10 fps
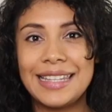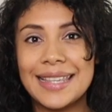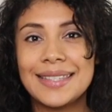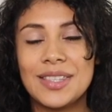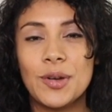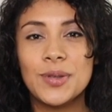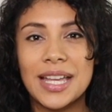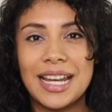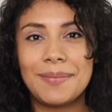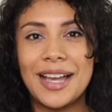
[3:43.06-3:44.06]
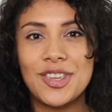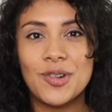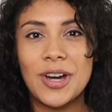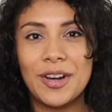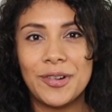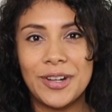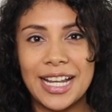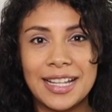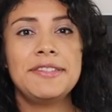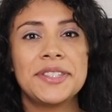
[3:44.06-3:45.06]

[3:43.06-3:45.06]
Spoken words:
Necesito usar el baño ahora.